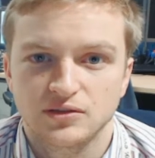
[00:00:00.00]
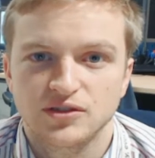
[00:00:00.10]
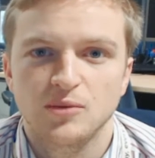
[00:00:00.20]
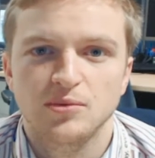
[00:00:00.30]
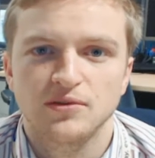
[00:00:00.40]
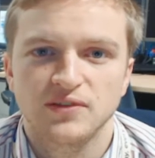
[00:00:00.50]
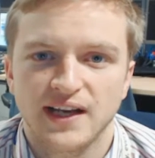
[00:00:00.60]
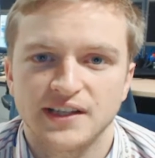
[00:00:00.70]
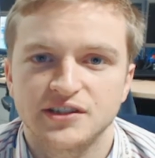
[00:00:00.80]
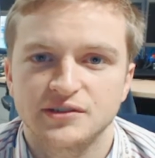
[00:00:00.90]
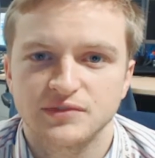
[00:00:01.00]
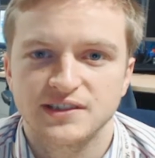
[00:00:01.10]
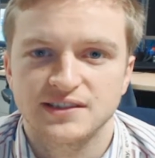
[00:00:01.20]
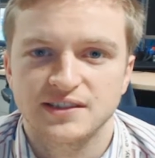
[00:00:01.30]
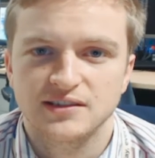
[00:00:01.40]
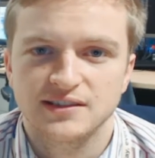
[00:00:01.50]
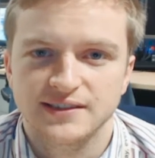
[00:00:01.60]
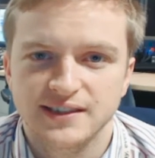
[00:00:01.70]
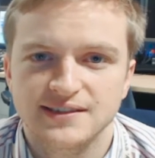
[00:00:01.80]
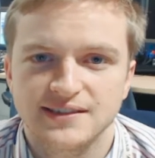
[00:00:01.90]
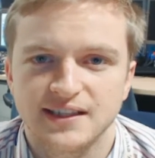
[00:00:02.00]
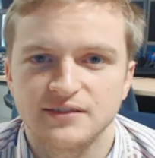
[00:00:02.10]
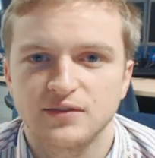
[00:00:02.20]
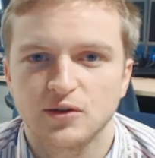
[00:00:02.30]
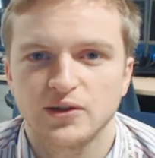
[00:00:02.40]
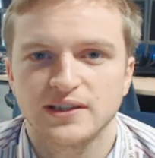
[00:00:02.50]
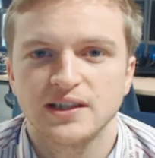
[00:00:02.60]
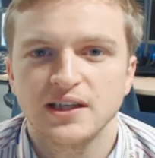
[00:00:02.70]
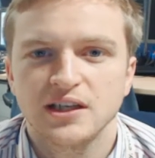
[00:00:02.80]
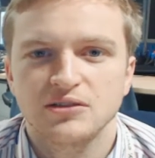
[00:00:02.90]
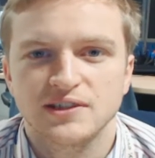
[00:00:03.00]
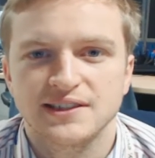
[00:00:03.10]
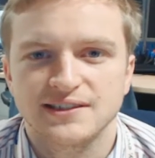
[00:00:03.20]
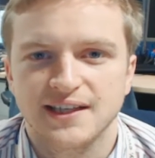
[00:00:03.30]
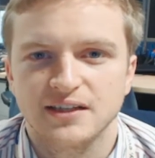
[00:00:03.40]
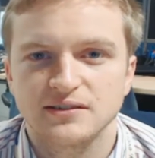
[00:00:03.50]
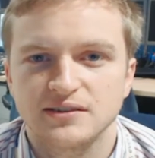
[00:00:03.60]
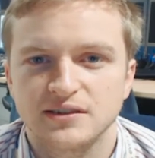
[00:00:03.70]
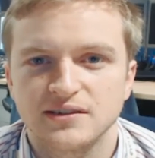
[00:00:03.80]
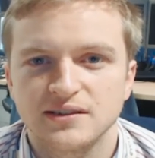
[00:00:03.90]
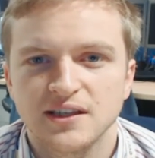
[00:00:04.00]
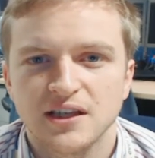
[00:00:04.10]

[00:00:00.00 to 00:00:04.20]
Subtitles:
top of Heysham restarting yesterday following recent outages,